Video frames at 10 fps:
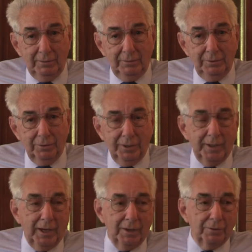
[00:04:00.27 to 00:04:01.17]
they
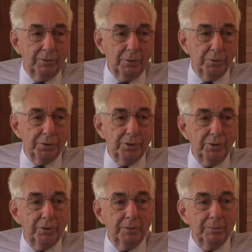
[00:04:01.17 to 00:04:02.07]
hired crews to
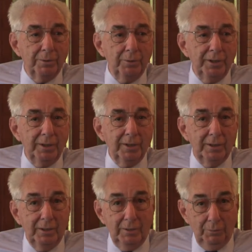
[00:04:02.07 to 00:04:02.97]
do it, but we
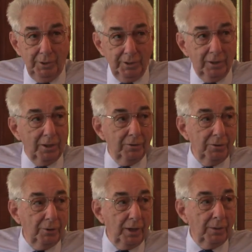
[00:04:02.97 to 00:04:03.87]
did a lot of the
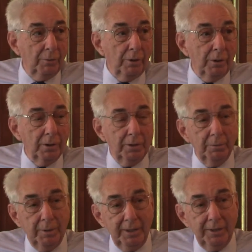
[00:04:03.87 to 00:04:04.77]
drywall and the
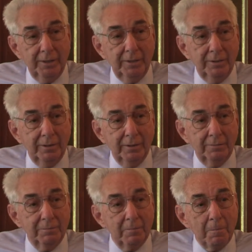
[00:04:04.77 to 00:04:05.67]
painting and the
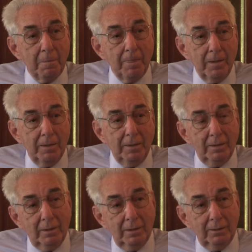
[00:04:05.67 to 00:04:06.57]

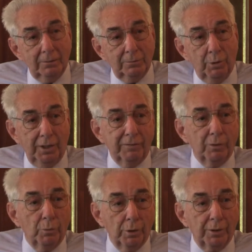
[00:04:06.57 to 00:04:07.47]
whatever
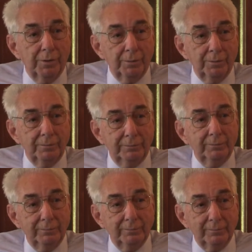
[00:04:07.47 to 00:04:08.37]
work that
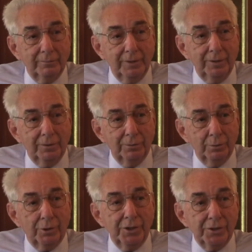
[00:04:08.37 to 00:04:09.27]

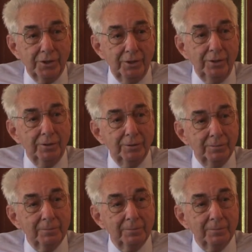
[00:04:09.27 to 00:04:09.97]
rookies could do.